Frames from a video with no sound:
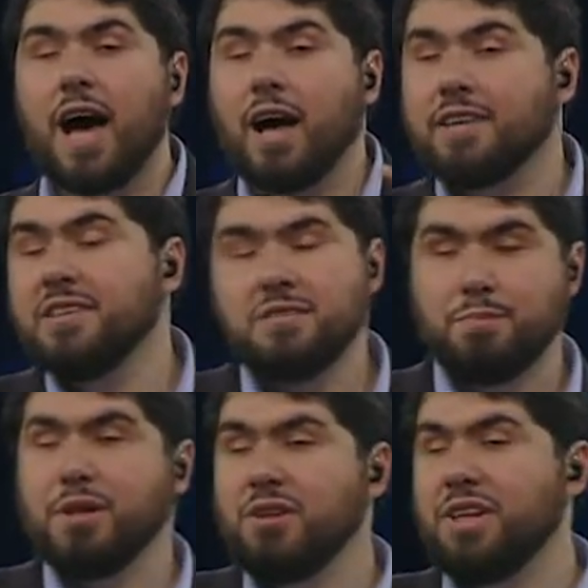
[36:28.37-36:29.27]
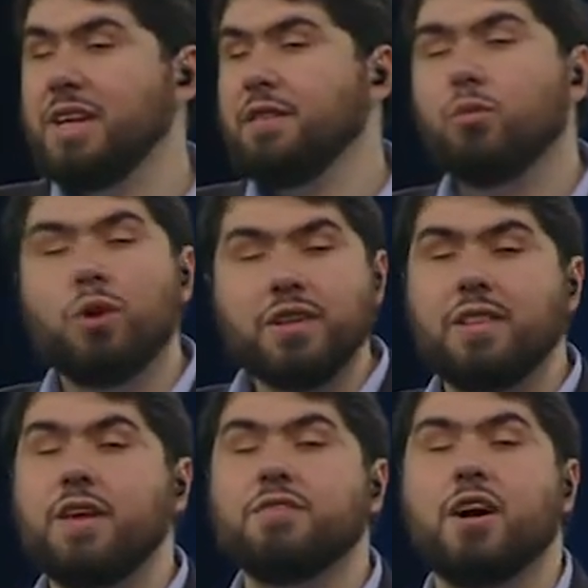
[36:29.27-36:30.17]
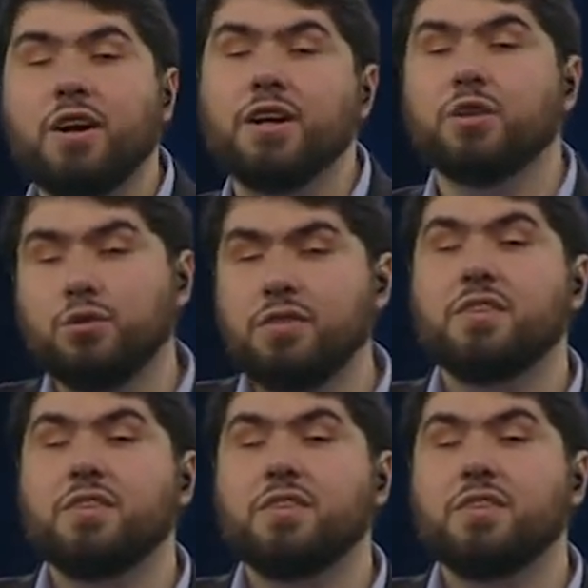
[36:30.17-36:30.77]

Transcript: Accessibility and the work that they've done on inclusive